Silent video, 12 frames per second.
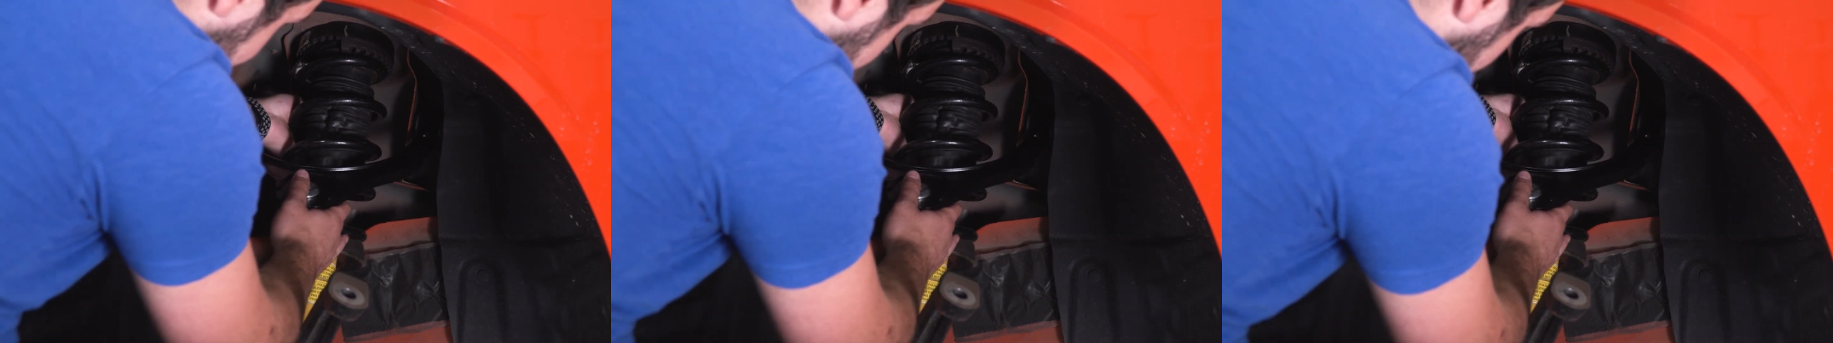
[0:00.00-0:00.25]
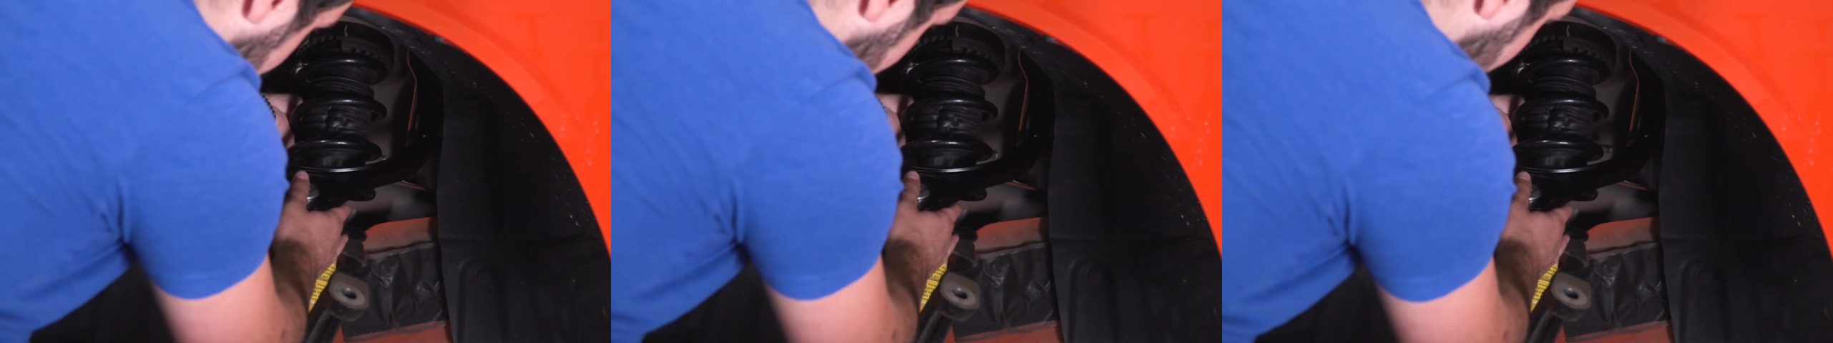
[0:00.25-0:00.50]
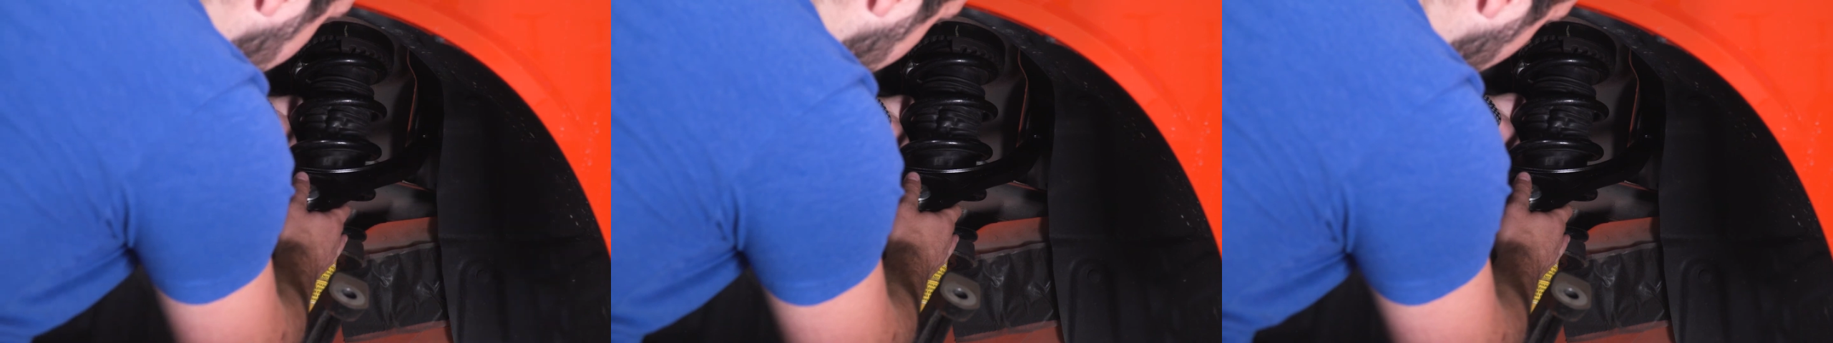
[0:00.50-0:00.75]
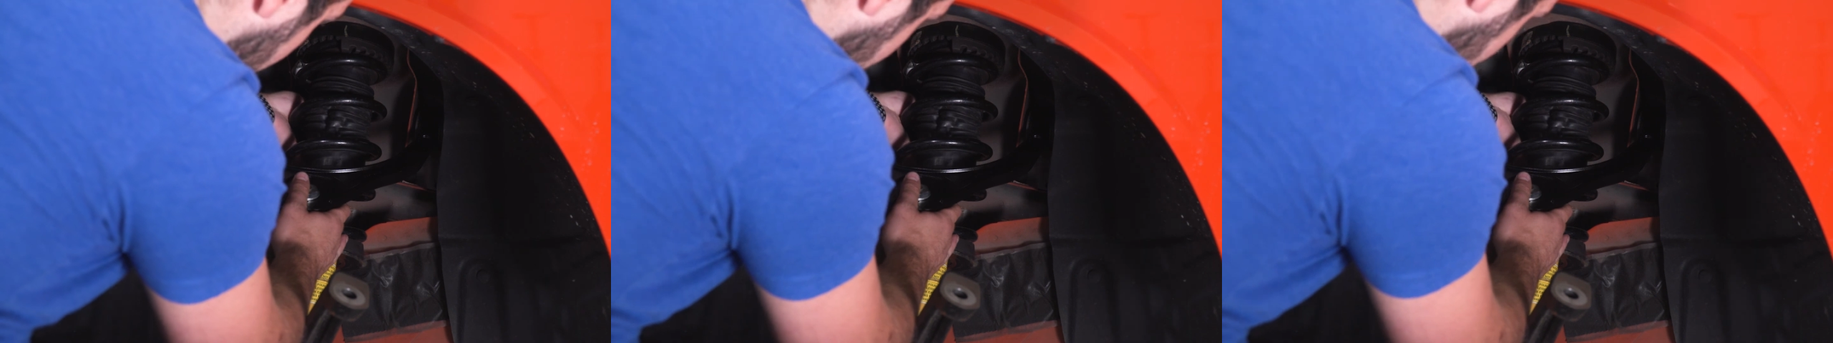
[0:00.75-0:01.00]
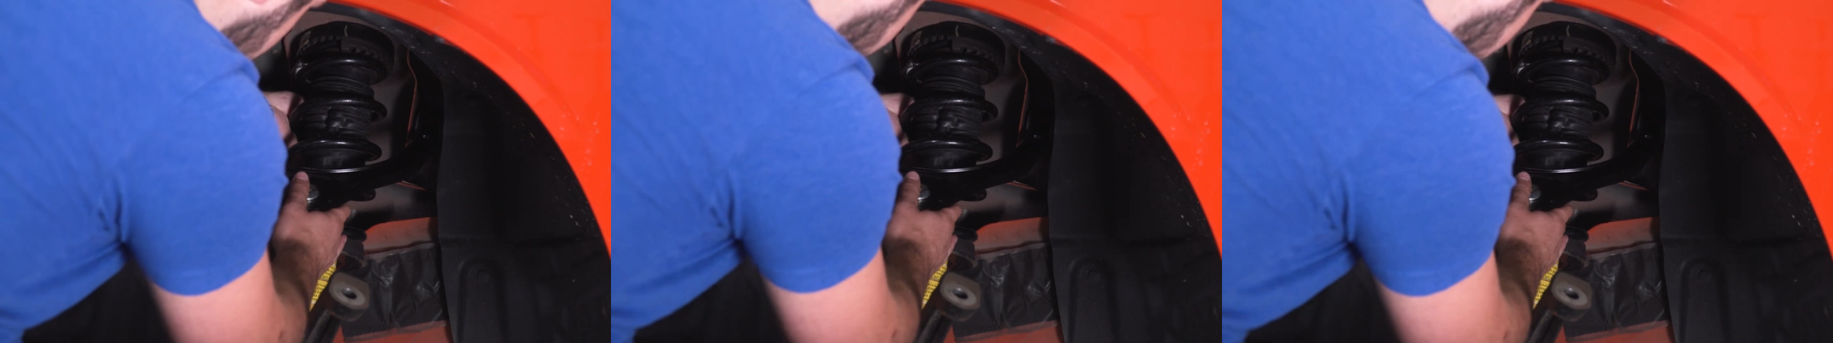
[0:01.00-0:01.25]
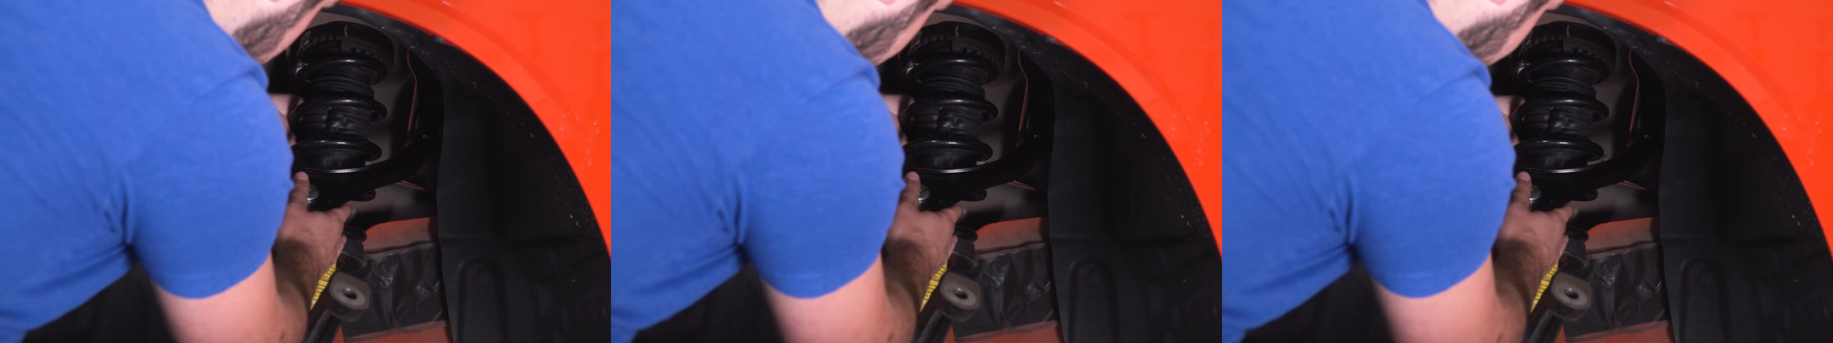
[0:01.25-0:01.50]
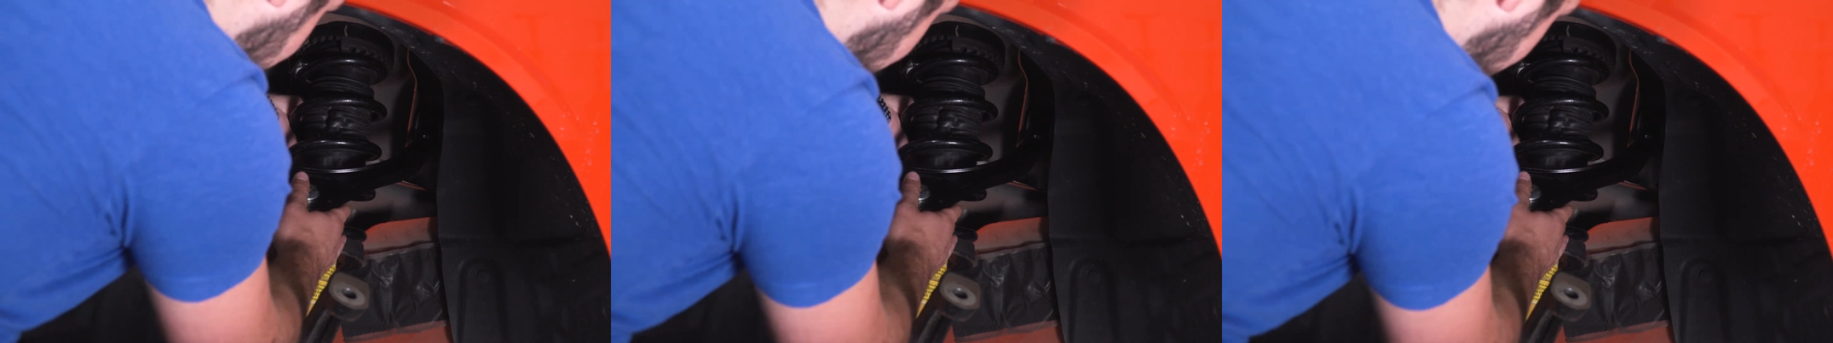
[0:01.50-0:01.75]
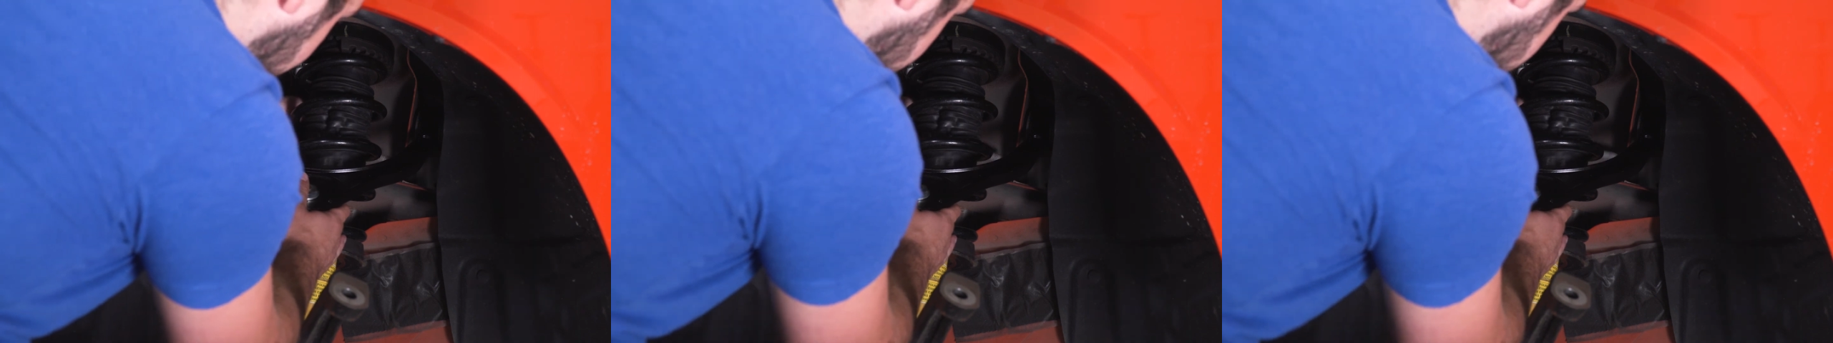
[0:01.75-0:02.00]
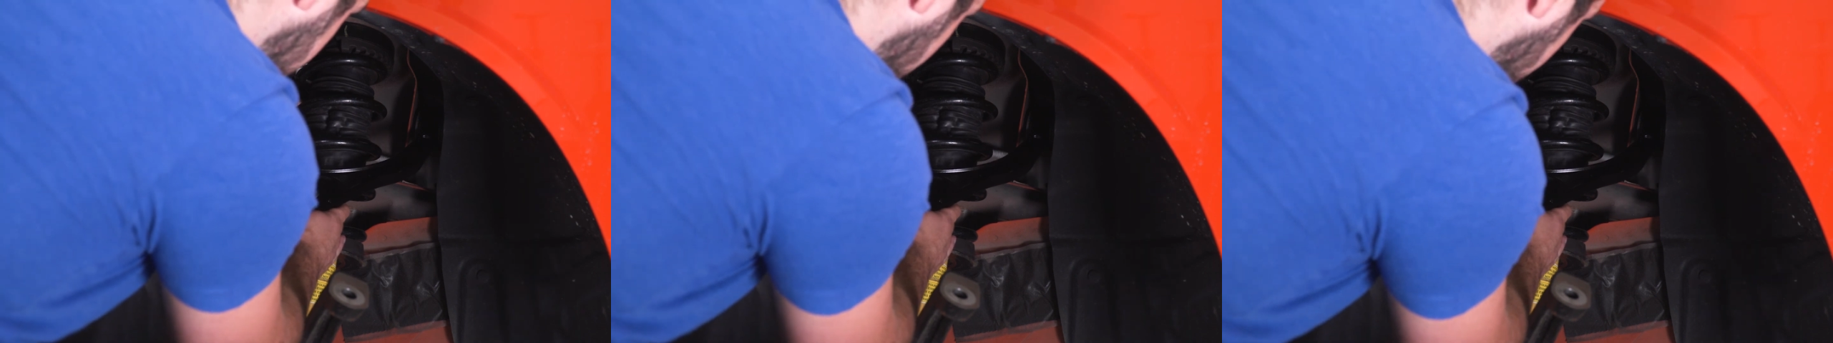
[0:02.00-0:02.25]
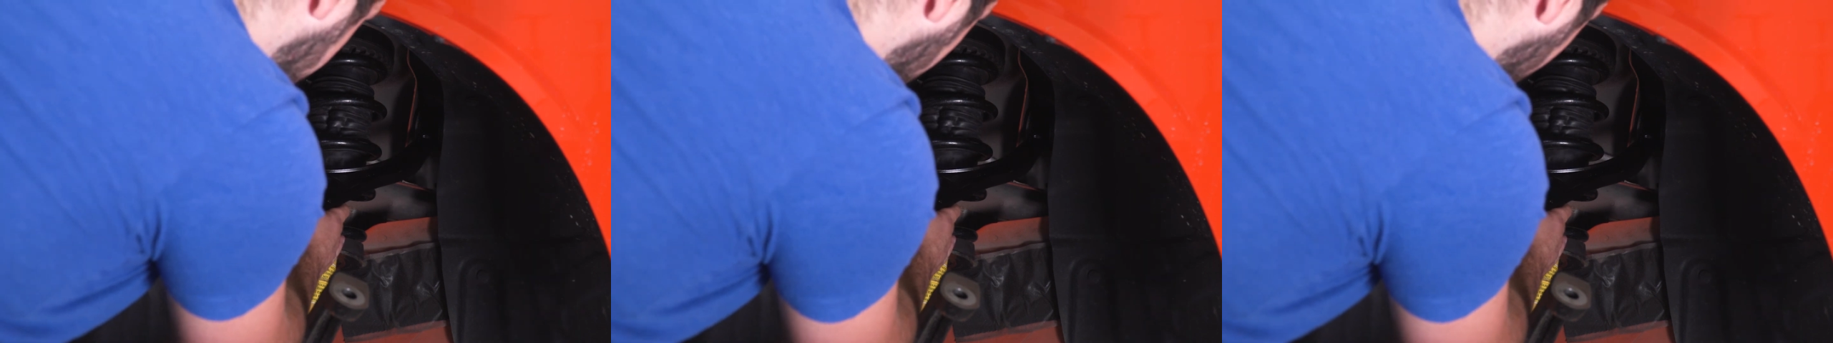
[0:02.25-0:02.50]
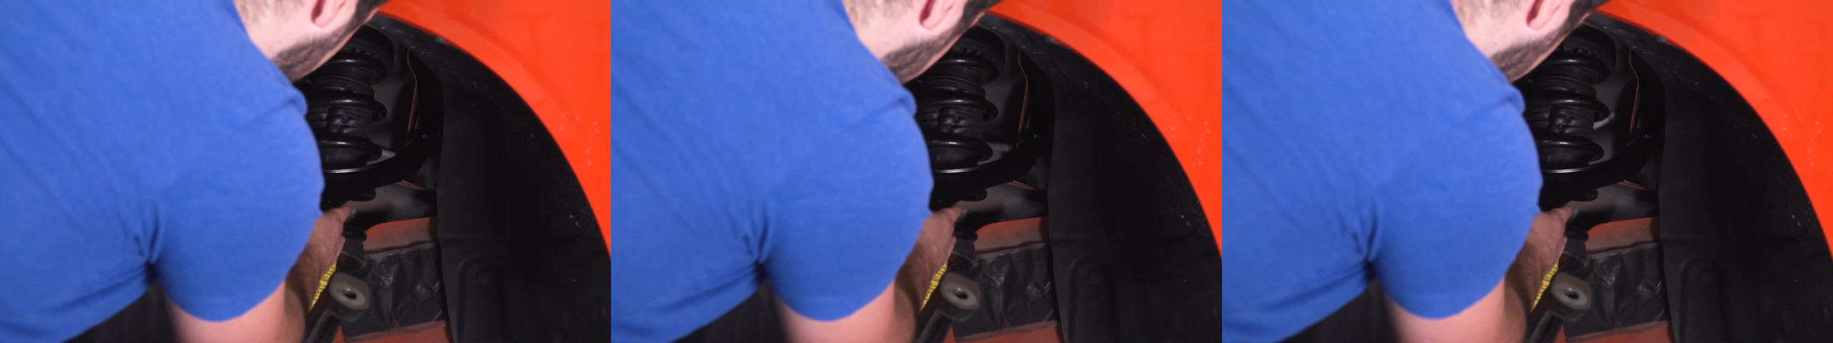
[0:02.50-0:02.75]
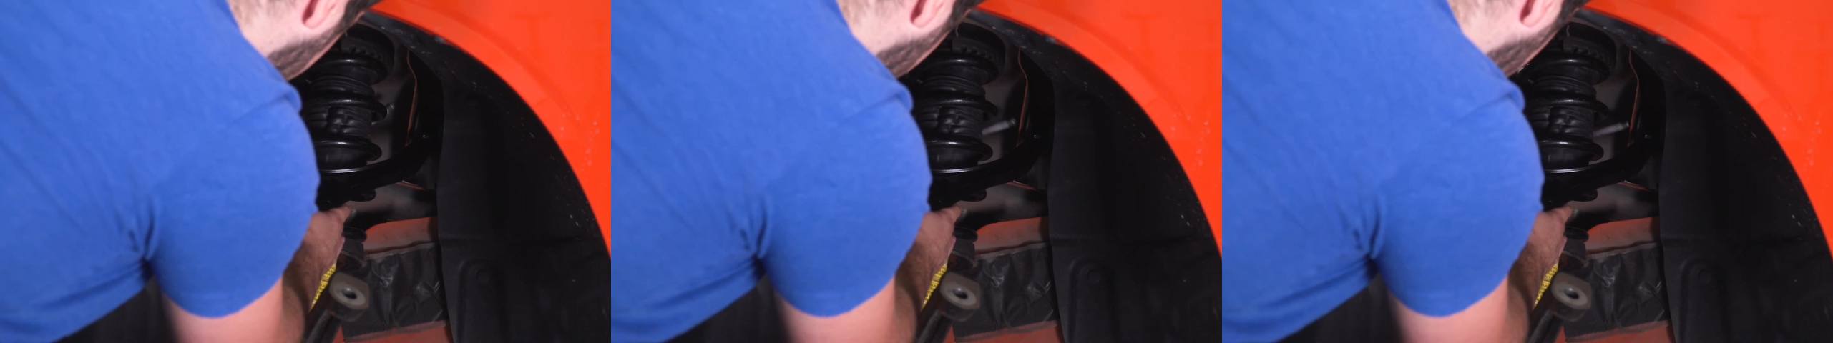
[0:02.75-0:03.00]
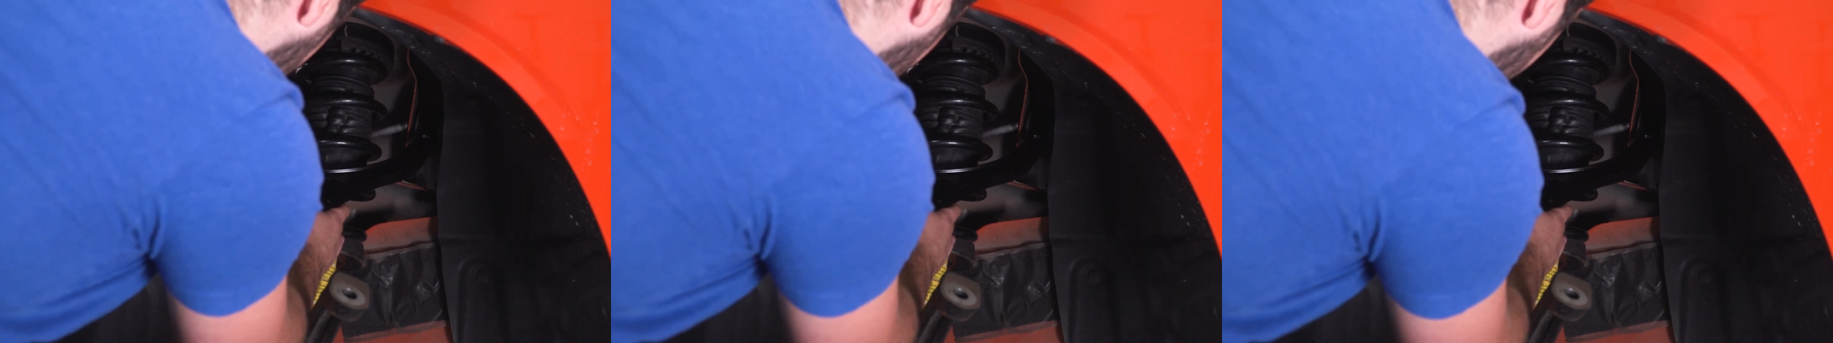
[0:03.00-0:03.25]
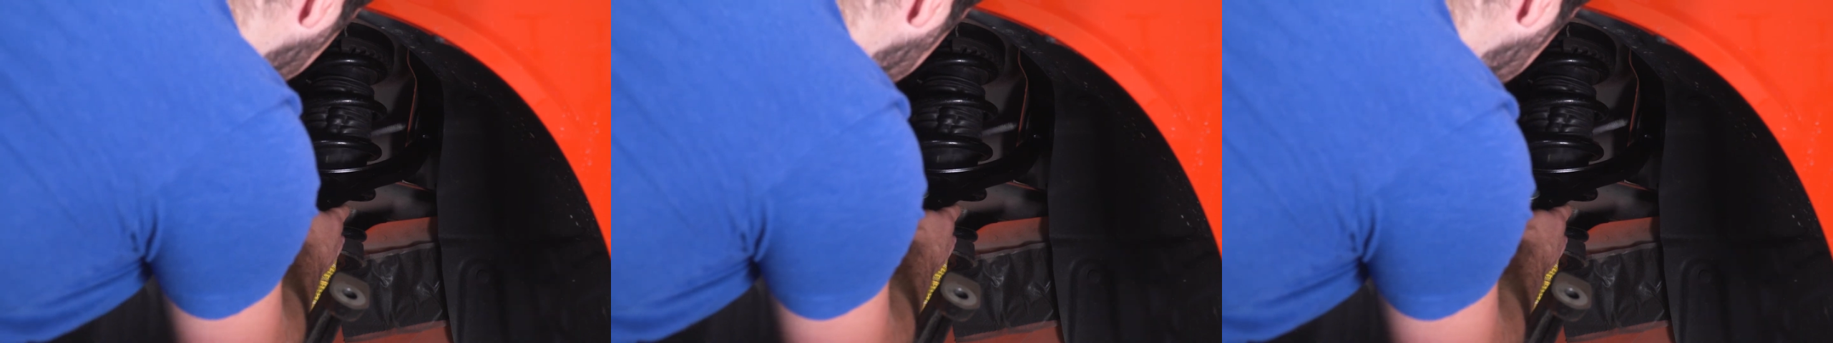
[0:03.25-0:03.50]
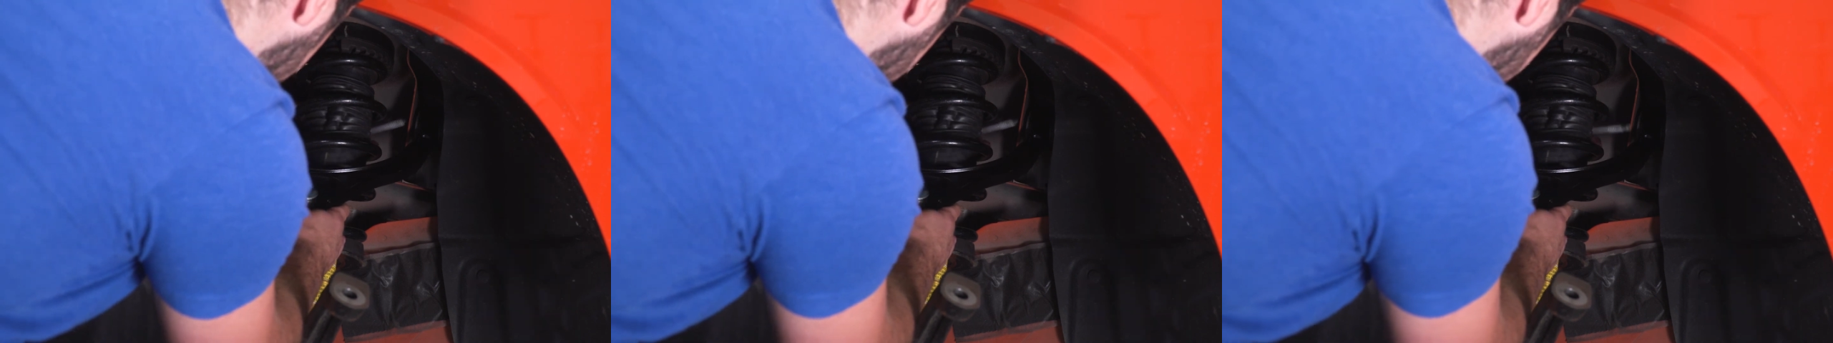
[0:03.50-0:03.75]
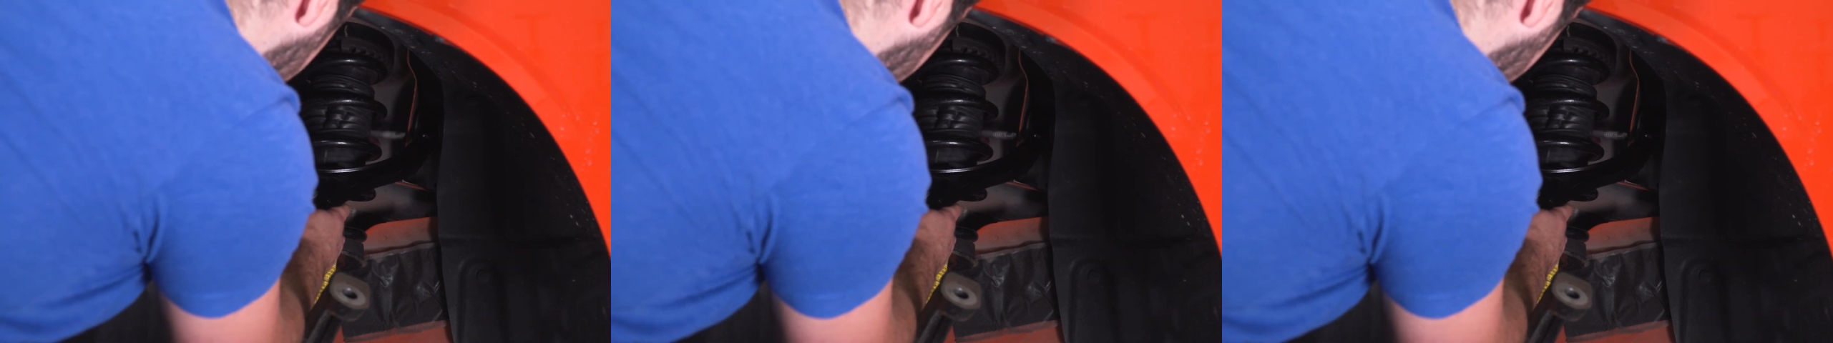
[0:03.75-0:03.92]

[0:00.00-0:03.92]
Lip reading: [unreadable: no face in view]